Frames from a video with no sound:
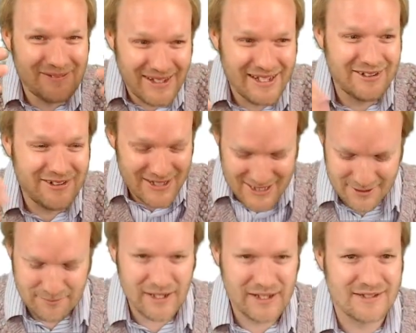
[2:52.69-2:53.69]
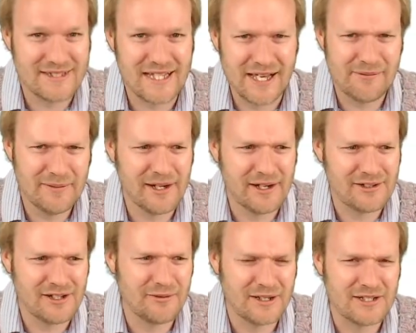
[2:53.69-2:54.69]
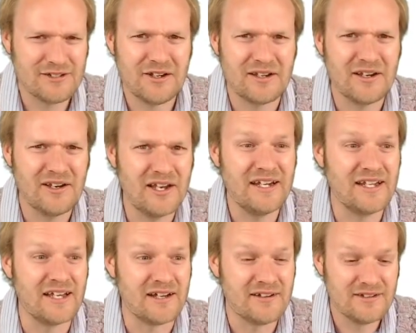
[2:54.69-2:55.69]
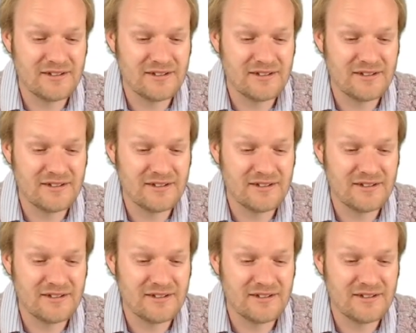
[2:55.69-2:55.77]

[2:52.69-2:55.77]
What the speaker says: increasing by the same amount, are we? It's not linear.